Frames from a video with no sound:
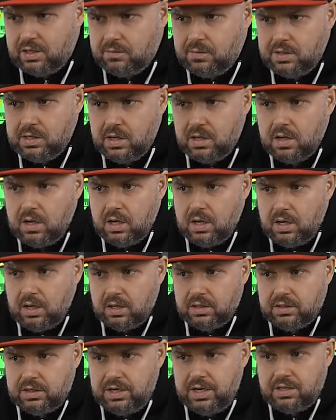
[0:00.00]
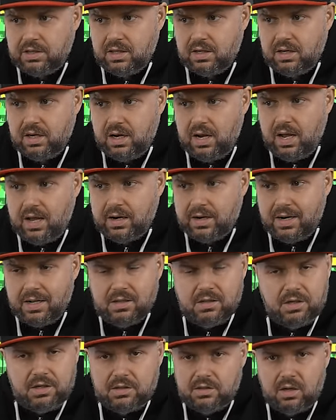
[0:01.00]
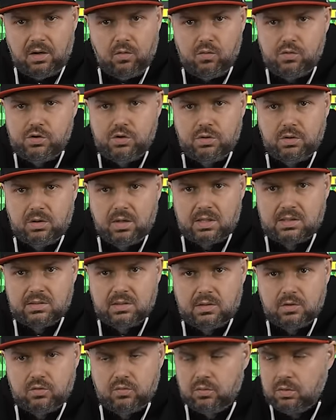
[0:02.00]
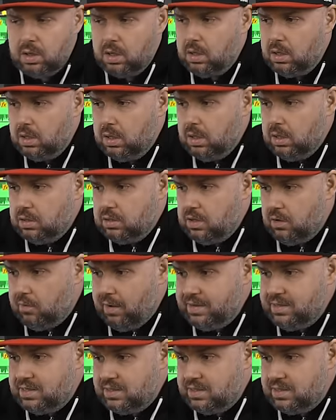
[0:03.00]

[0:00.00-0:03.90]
Specifically for rendering. Very cool thing, let's see this moment.